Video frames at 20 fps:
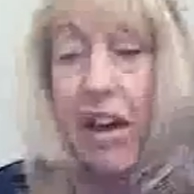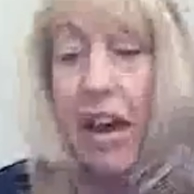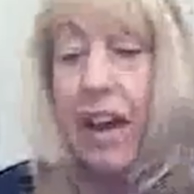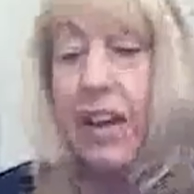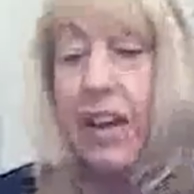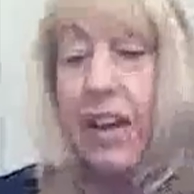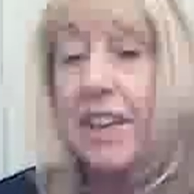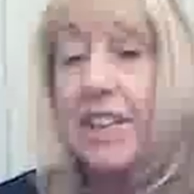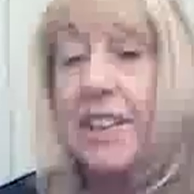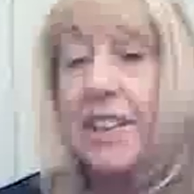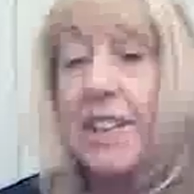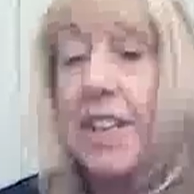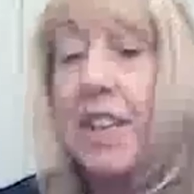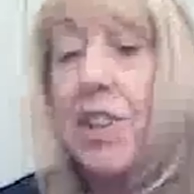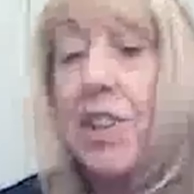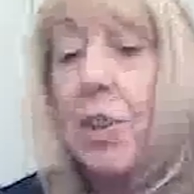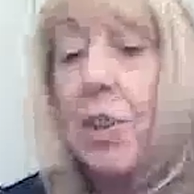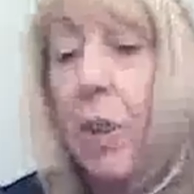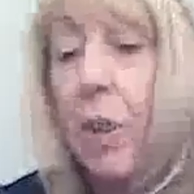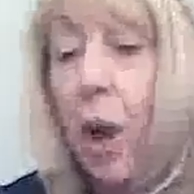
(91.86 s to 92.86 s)
and I
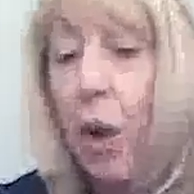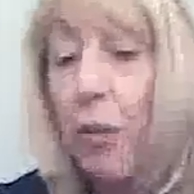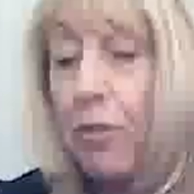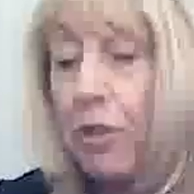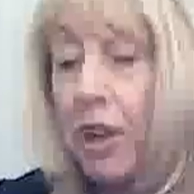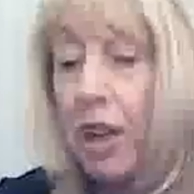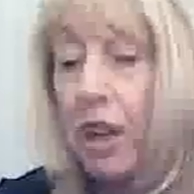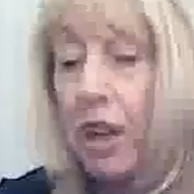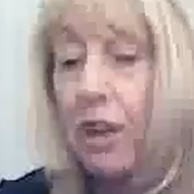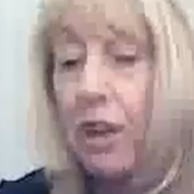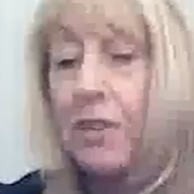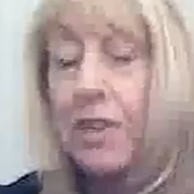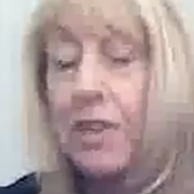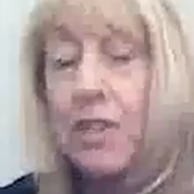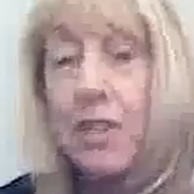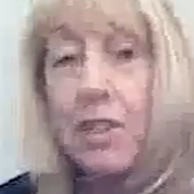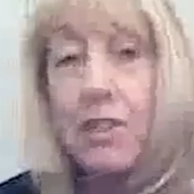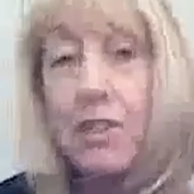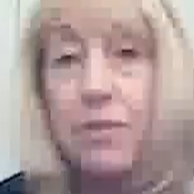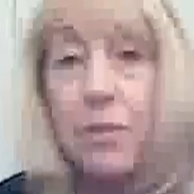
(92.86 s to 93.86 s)
see them hovering over
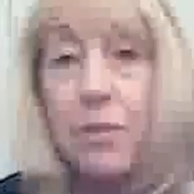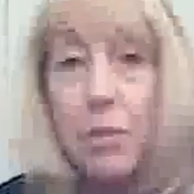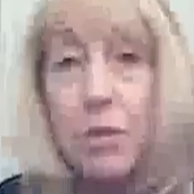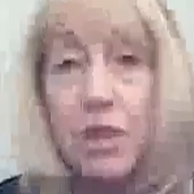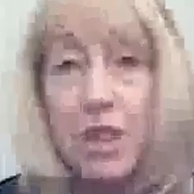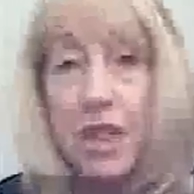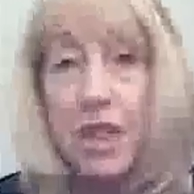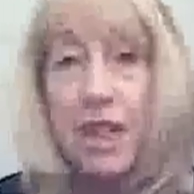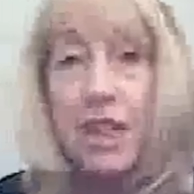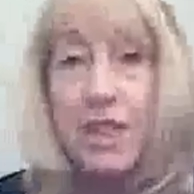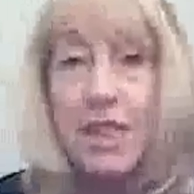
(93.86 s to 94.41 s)
to the 40,